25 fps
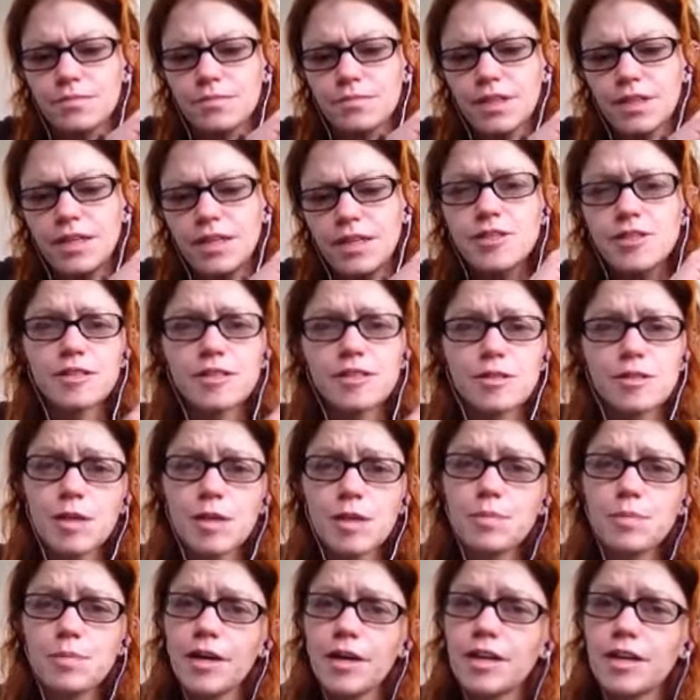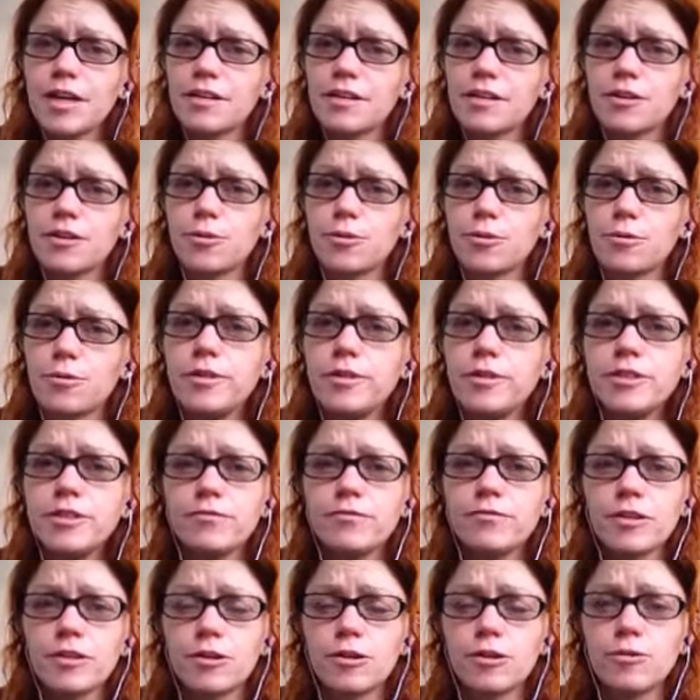so there's a big party at Goodwood for the
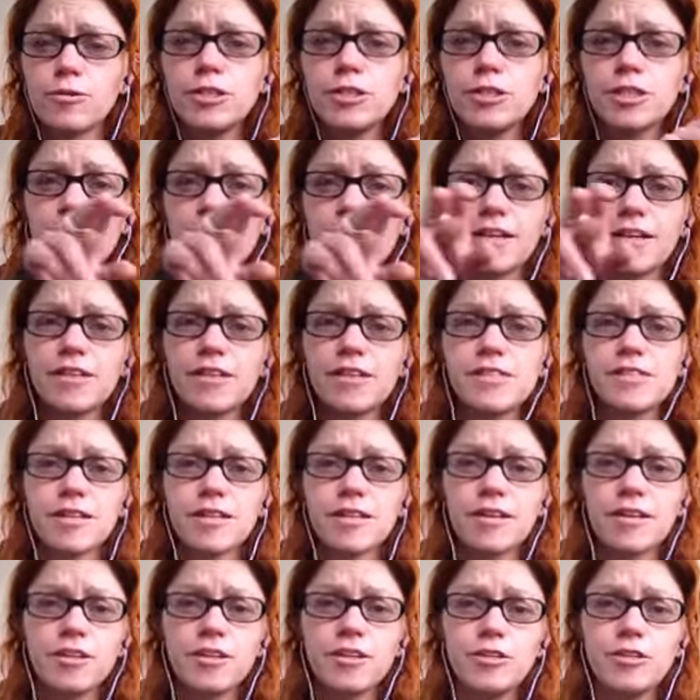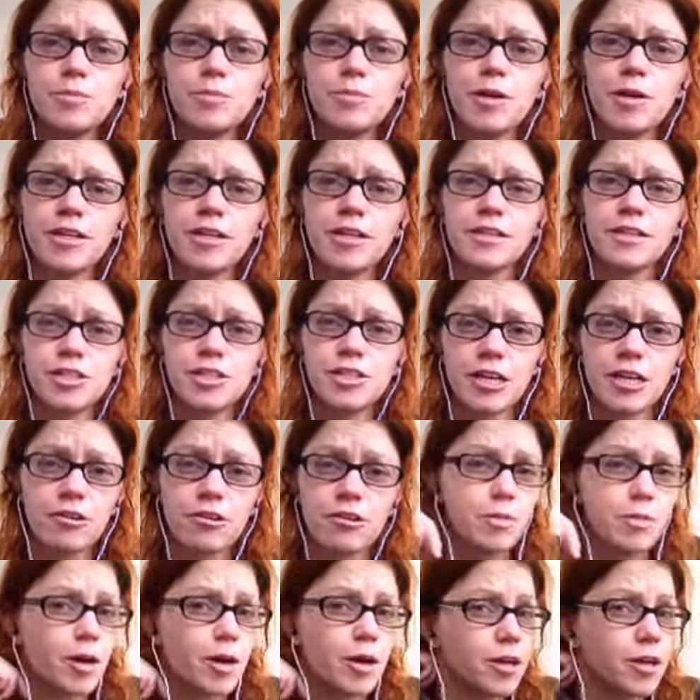launch, and then there's another huge party in the Czech
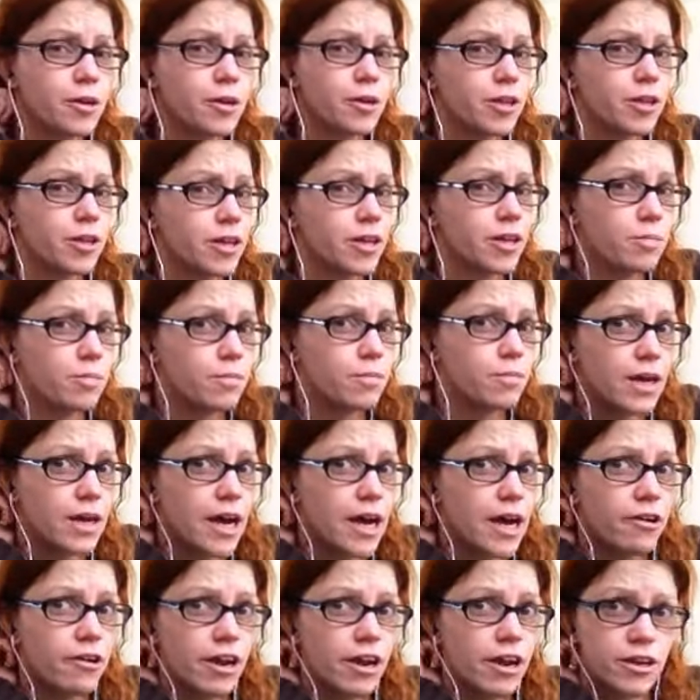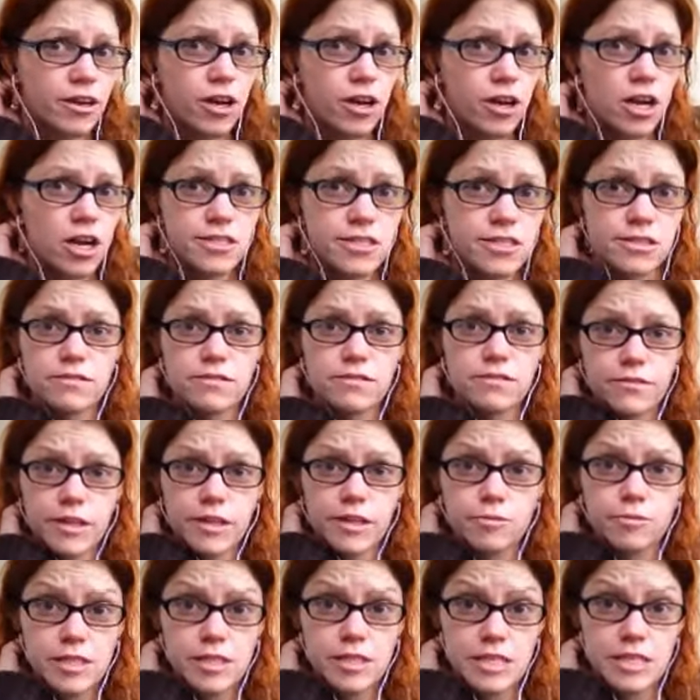Republic where they hire out a castle and fill
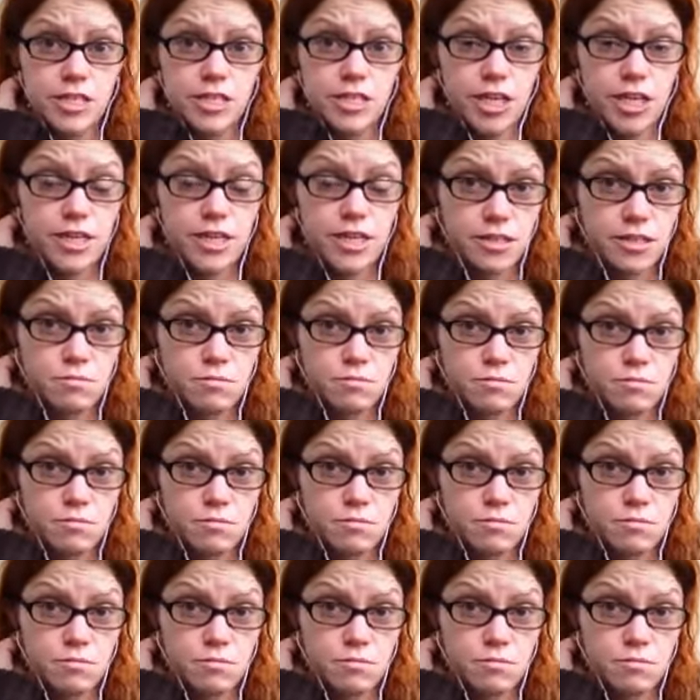it with DJs and